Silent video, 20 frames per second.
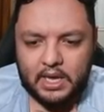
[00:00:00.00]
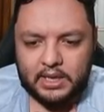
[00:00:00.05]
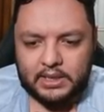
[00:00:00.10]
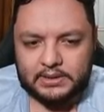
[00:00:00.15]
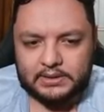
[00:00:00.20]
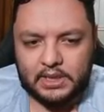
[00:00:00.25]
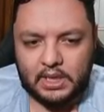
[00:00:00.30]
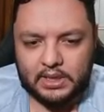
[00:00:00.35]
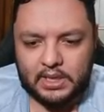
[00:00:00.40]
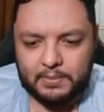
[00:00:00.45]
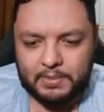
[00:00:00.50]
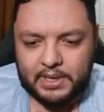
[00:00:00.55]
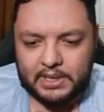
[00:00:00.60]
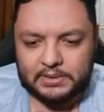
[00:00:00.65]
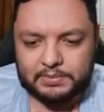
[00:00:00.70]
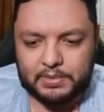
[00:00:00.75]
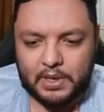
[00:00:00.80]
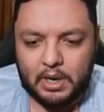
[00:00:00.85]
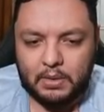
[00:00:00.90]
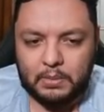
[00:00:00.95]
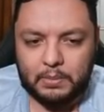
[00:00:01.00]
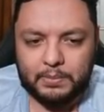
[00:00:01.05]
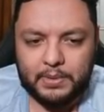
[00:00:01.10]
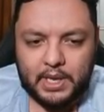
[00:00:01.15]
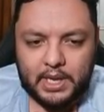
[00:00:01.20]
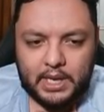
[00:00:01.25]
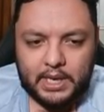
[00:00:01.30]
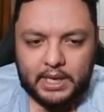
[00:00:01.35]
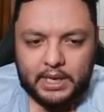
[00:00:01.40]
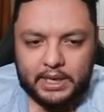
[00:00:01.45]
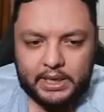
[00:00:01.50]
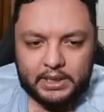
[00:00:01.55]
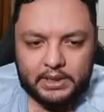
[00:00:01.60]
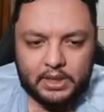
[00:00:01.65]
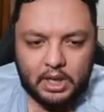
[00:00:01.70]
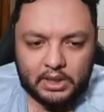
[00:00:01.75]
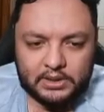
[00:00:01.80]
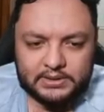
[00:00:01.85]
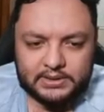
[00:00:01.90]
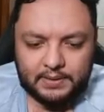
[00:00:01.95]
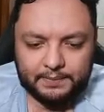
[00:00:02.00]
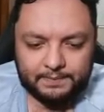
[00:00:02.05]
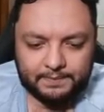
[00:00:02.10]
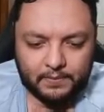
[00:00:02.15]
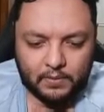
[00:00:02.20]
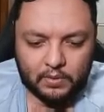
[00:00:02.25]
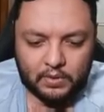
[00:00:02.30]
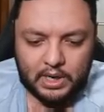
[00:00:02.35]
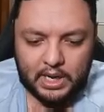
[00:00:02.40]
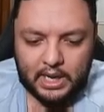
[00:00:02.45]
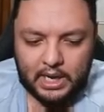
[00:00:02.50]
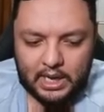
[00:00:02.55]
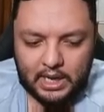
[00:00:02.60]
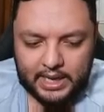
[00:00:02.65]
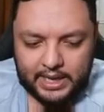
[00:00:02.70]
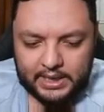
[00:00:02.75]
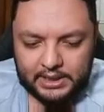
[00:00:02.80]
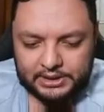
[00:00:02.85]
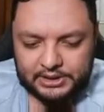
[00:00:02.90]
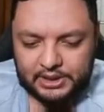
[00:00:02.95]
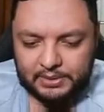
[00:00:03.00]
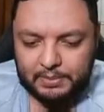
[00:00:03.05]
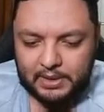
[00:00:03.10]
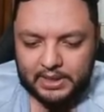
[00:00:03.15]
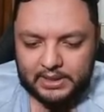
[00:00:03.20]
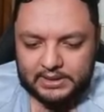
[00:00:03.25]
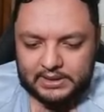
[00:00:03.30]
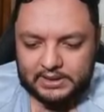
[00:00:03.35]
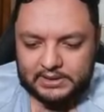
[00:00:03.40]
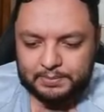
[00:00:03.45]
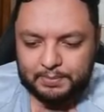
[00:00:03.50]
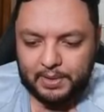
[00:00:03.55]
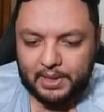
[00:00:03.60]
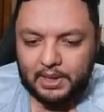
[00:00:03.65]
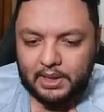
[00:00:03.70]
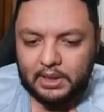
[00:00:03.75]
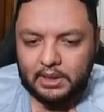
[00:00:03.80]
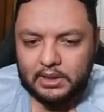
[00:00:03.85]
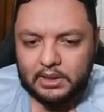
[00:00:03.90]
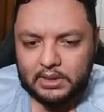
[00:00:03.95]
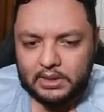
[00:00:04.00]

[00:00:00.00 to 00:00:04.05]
It's not the biggest problem. He does the four uh, energy uh, uh, spell,